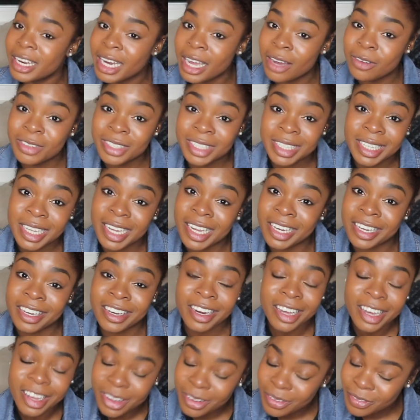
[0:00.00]
That wasn't
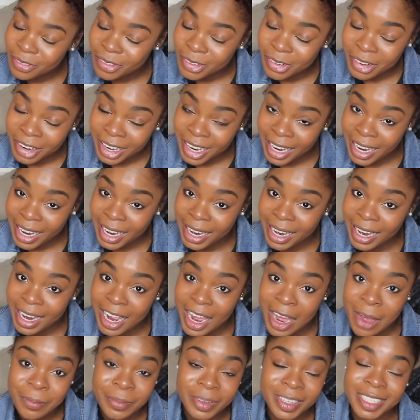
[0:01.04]
enough, okay?
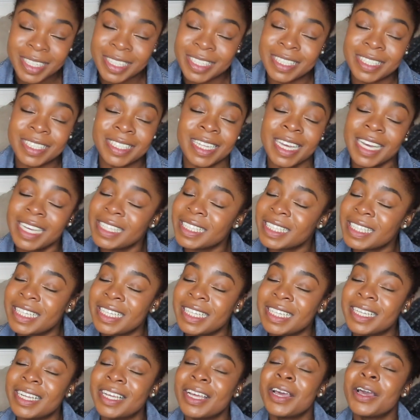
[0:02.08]
I'm in this
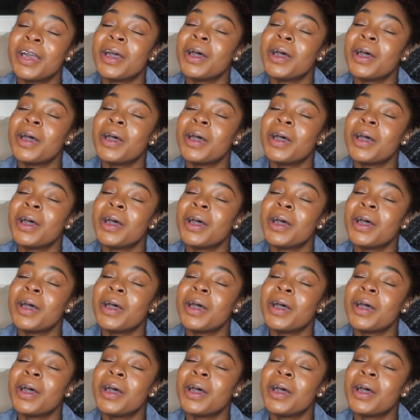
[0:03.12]
desert.